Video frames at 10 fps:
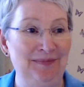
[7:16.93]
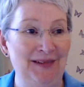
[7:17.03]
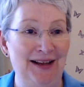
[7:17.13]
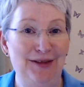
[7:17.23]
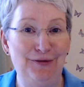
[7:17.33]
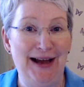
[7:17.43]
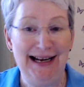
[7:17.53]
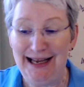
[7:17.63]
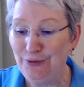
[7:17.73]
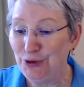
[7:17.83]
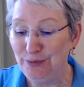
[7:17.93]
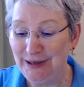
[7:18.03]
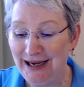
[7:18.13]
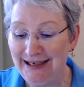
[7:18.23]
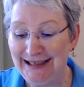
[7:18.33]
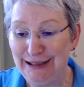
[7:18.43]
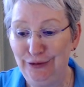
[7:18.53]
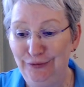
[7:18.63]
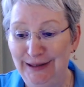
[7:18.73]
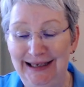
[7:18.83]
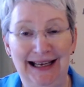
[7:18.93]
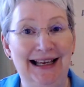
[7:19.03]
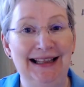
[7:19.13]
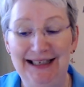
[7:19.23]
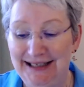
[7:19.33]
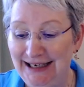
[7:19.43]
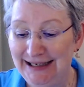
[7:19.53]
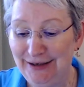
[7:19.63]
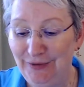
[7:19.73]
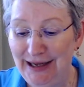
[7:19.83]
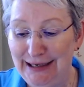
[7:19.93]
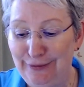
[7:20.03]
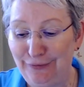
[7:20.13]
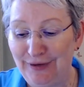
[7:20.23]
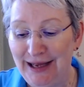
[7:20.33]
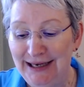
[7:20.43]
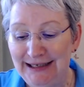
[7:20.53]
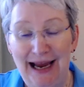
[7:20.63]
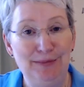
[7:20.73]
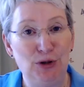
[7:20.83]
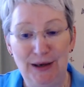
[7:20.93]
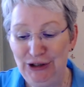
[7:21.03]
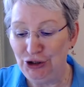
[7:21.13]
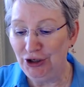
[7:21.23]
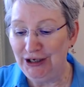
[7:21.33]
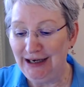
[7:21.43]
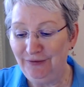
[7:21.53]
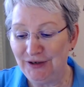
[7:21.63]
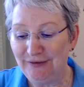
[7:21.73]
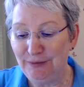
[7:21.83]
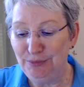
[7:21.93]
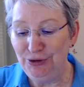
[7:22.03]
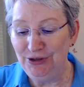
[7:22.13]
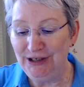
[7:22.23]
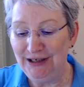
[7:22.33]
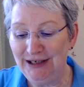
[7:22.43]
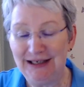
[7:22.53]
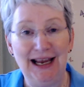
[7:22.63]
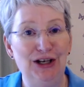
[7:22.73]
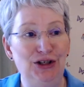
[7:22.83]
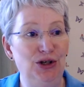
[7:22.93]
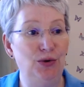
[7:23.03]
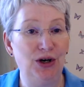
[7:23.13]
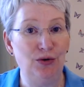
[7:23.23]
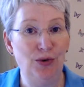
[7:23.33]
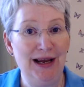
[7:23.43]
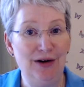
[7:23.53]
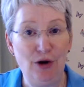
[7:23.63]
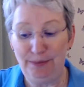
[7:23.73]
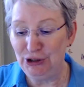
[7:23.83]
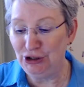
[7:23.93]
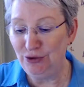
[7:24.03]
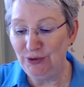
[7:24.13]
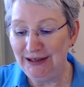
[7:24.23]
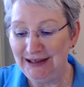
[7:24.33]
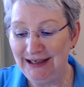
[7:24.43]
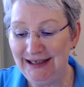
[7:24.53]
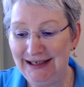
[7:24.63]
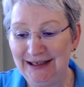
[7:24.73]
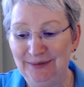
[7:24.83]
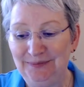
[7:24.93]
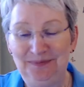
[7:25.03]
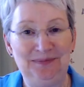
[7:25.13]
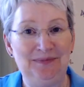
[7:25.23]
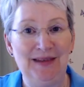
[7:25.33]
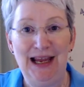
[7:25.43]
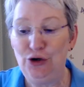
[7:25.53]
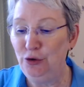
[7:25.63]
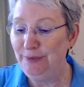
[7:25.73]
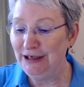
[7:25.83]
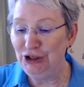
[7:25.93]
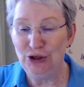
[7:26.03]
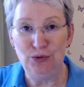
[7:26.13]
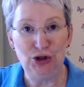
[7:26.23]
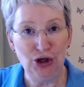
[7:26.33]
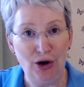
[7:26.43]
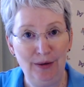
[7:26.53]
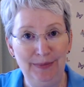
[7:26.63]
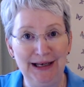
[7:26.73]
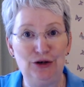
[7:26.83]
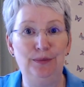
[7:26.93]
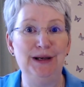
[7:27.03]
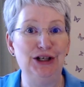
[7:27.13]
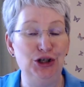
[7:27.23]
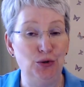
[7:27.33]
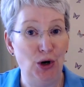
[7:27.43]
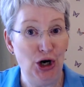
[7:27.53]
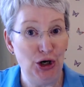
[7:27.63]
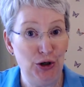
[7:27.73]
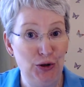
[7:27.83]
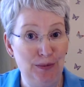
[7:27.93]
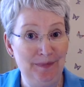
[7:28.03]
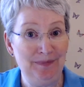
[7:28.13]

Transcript: the final outcome card is lovely. The Six of Life, time to enjoy gifts of abundance, new career opportunities. It could be a new job, it could be a new home,